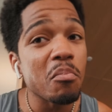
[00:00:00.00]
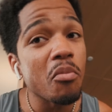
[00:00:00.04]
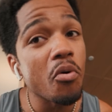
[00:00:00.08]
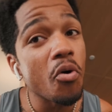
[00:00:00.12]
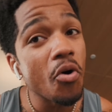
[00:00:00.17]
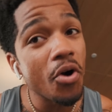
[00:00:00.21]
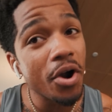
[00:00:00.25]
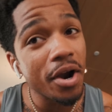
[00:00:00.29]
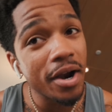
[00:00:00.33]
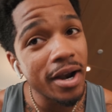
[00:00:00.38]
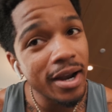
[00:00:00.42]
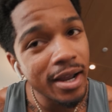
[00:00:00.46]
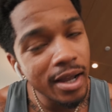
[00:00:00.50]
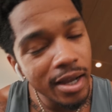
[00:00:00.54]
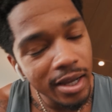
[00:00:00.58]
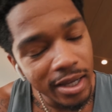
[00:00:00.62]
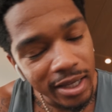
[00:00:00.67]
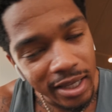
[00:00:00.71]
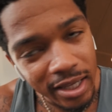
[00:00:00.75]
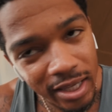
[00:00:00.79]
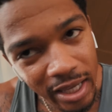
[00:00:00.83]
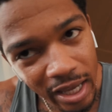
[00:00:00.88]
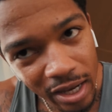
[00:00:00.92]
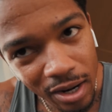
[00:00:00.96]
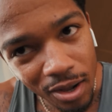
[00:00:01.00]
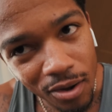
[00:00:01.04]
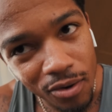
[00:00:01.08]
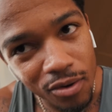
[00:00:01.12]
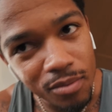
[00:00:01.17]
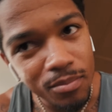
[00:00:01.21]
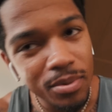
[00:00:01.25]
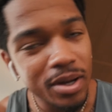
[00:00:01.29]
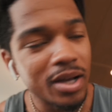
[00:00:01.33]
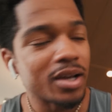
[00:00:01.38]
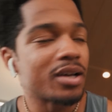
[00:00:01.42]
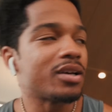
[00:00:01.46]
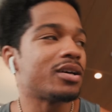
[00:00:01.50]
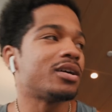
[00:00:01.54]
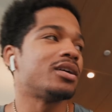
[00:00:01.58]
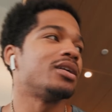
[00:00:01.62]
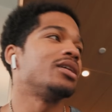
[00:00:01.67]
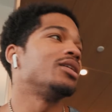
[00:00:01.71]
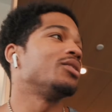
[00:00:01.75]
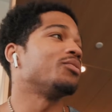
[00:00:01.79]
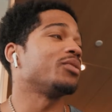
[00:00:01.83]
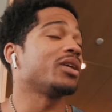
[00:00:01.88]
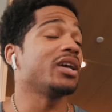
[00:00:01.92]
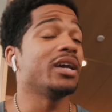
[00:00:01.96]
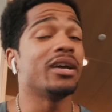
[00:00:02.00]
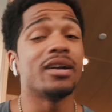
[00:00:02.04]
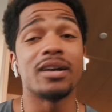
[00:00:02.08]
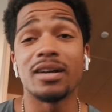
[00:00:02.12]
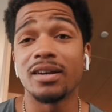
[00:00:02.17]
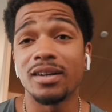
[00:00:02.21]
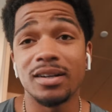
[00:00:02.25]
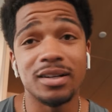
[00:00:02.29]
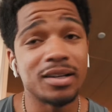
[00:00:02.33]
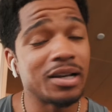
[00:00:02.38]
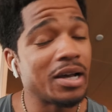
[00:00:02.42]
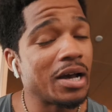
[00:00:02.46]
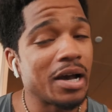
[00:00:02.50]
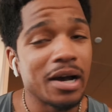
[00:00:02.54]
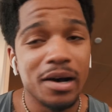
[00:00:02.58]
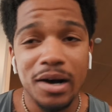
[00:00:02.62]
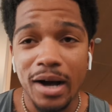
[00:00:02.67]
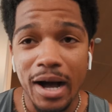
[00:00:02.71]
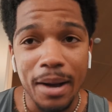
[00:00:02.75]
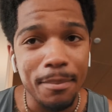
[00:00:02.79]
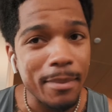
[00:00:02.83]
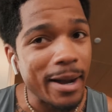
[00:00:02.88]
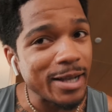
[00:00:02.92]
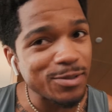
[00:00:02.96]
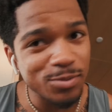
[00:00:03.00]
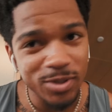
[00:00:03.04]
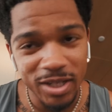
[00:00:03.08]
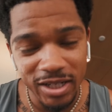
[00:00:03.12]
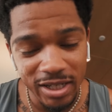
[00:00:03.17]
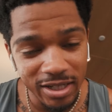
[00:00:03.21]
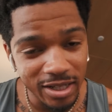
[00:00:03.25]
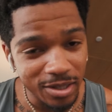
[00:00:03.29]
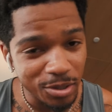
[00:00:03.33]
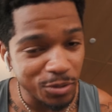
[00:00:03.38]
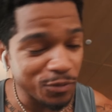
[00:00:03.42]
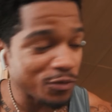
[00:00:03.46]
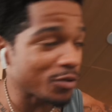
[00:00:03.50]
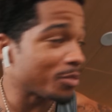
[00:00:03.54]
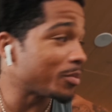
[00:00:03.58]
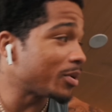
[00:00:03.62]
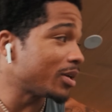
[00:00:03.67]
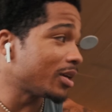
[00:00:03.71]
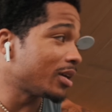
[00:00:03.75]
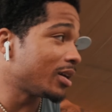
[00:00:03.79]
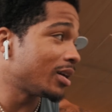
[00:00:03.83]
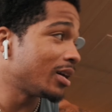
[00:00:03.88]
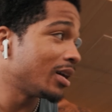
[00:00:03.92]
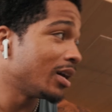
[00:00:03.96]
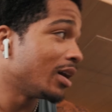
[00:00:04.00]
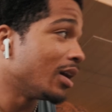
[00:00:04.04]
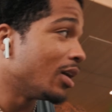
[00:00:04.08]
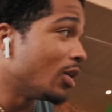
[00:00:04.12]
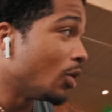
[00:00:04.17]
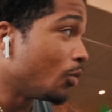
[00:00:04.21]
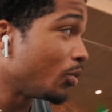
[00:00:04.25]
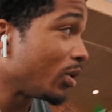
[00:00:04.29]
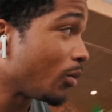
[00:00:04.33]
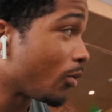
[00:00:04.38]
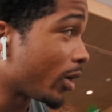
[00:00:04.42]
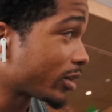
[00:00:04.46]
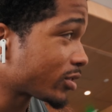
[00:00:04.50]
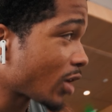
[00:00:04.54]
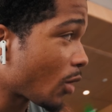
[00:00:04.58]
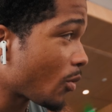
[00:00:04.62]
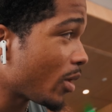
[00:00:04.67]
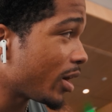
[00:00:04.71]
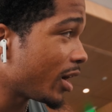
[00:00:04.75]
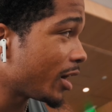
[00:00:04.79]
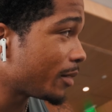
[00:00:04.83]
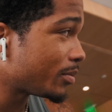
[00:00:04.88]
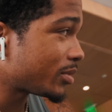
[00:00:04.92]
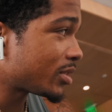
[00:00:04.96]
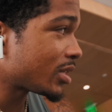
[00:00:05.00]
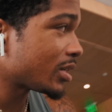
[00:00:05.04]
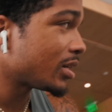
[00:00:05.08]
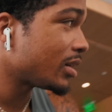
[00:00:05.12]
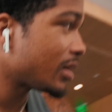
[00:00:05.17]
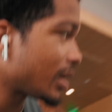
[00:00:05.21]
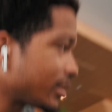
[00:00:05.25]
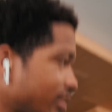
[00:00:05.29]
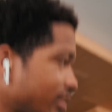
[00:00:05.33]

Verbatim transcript: more ghetto. But we're here. I might as well get it done, you feel me? We worked our way up to,